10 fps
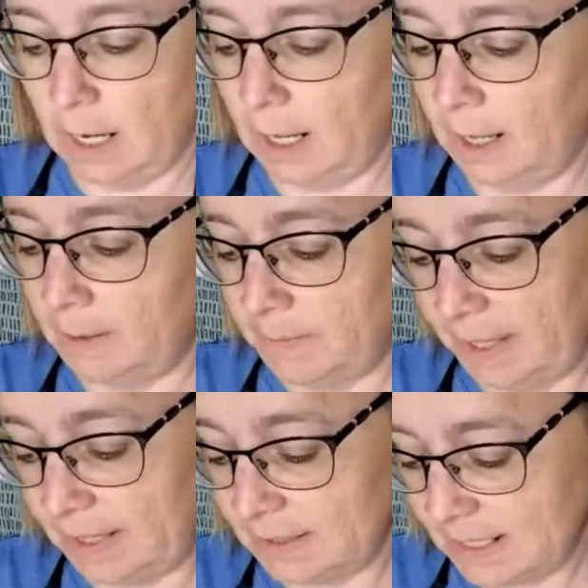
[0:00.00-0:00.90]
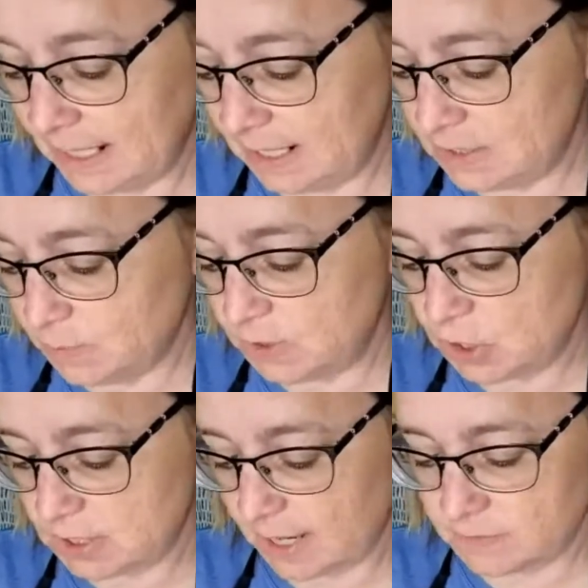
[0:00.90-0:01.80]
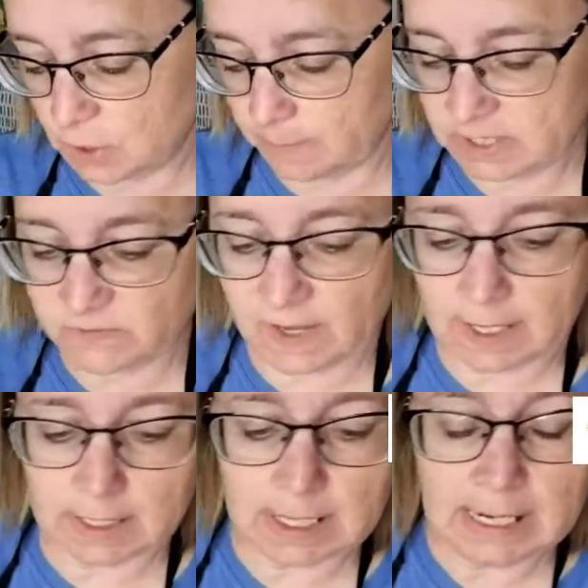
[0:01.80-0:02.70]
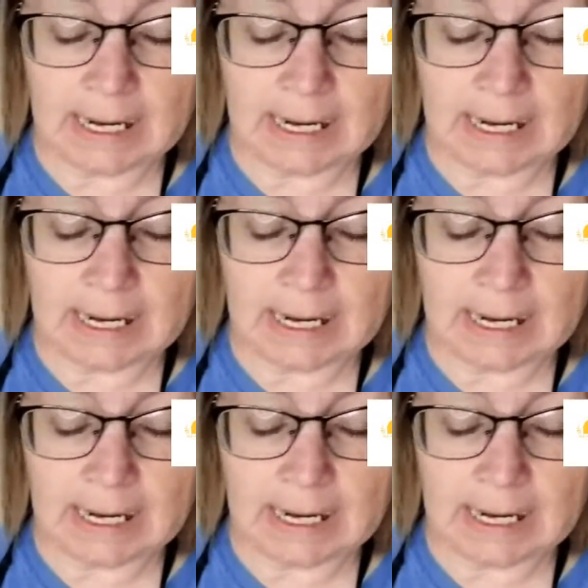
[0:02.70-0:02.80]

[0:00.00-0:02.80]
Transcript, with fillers: Um, and kids would just have so much fun.